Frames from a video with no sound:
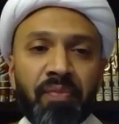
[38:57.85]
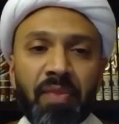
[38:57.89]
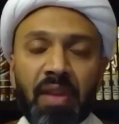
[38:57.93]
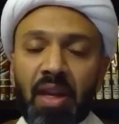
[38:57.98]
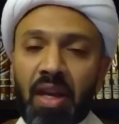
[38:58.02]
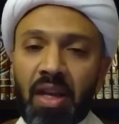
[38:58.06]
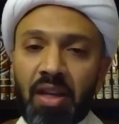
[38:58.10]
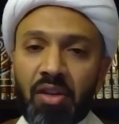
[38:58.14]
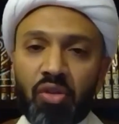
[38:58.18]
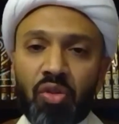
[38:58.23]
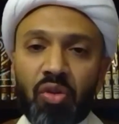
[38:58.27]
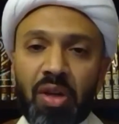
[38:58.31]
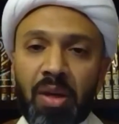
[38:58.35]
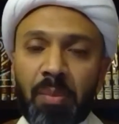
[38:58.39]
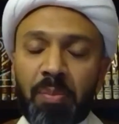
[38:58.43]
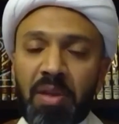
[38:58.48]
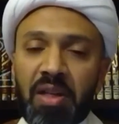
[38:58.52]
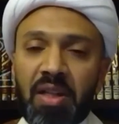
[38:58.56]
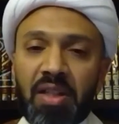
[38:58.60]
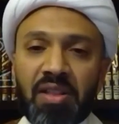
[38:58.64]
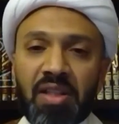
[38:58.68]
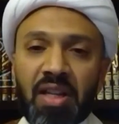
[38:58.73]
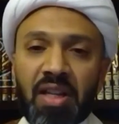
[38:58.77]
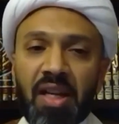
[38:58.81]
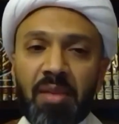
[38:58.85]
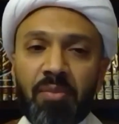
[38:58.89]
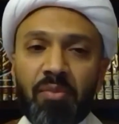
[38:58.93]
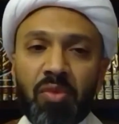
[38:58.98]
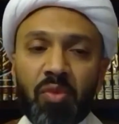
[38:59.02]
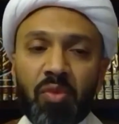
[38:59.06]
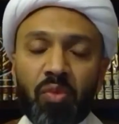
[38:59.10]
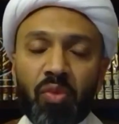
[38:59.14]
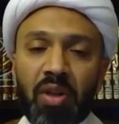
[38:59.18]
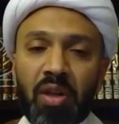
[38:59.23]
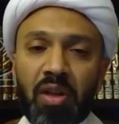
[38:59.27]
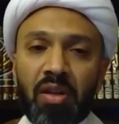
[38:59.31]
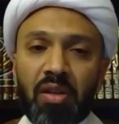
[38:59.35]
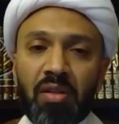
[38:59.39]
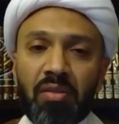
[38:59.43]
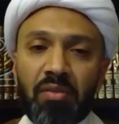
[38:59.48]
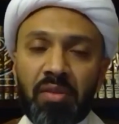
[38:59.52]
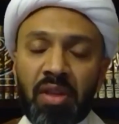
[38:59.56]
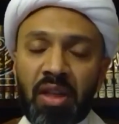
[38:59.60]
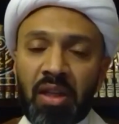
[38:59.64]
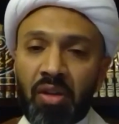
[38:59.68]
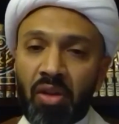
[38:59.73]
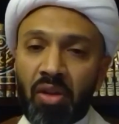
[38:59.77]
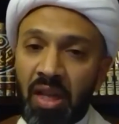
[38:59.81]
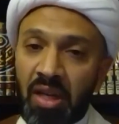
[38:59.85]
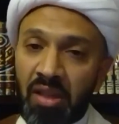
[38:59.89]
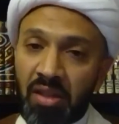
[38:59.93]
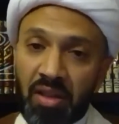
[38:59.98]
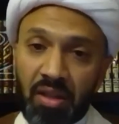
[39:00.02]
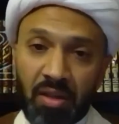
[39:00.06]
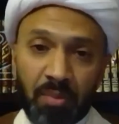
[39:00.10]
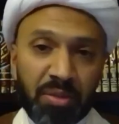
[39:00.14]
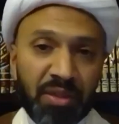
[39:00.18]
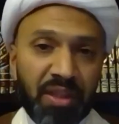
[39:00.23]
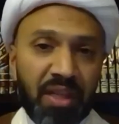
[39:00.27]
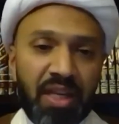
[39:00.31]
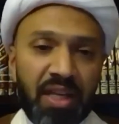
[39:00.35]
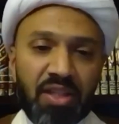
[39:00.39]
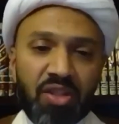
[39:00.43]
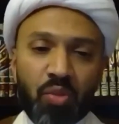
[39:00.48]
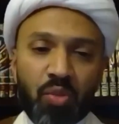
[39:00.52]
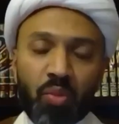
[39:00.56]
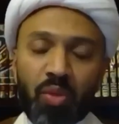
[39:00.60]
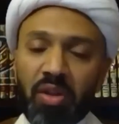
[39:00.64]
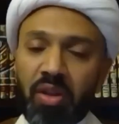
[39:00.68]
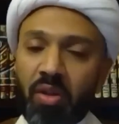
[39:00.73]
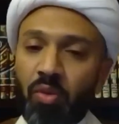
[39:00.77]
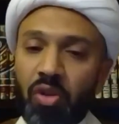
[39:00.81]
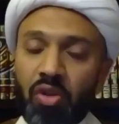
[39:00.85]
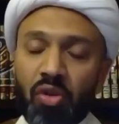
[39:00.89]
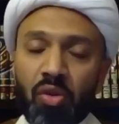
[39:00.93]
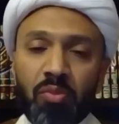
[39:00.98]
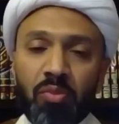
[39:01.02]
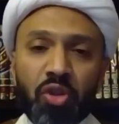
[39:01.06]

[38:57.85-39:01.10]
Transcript: I grew up in a time and in a place where there were no